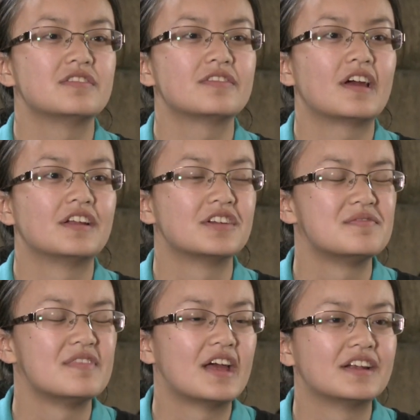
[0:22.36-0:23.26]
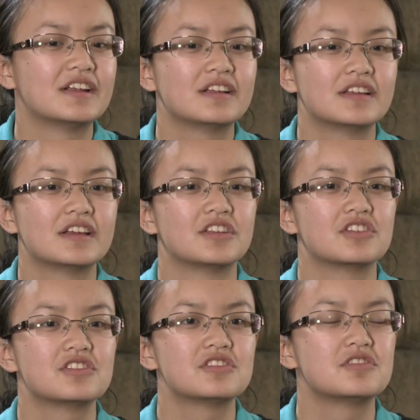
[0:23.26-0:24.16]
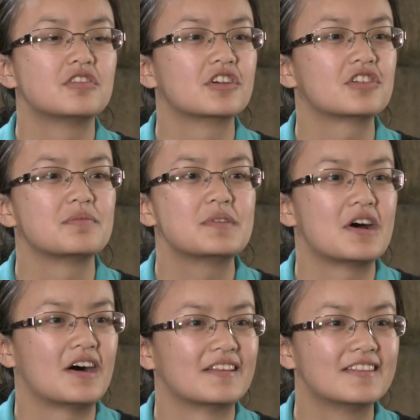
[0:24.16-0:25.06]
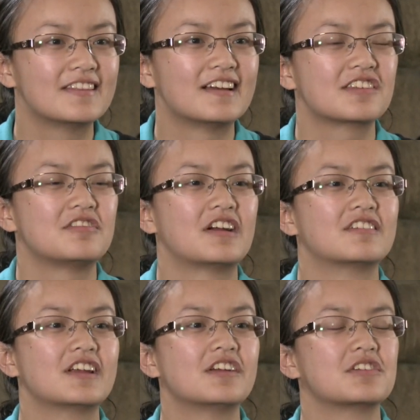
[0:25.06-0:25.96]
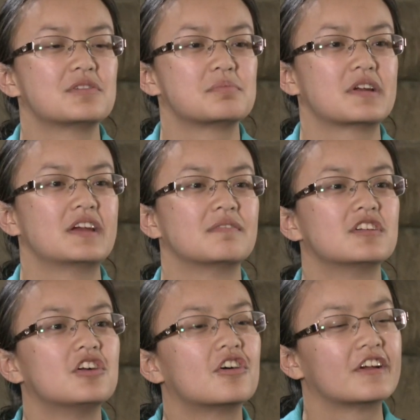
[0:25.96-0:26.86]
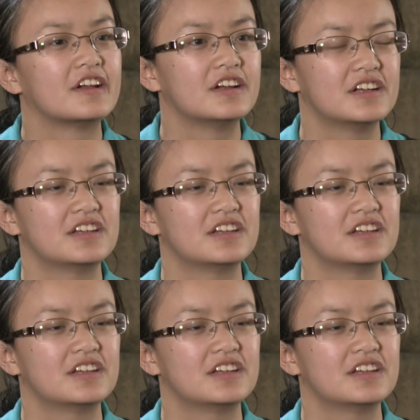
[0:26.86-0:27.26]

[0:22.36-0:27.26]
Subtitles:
chief end of men is to worship God. That's why we're here, to bring him glory.